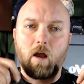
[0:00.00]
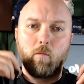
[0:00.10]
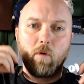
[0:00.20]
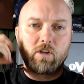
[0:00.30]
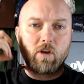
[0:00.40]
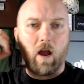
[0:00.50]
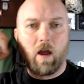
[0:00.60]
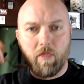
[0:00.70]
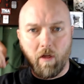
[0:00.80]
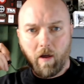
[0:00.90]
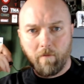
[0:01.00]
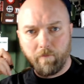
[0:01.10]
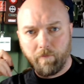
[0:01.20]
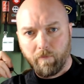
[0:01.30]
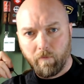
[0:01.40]
which I thought
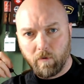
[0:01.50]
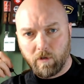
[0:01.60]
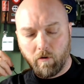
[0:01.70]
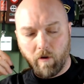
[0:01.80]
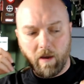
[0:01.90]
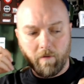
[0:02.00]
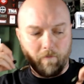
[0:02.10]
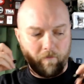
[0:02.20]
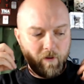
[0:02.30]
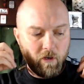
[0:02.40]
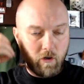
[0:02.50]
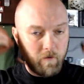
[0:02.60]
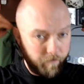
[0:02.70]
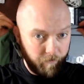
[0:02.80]
was a great feature.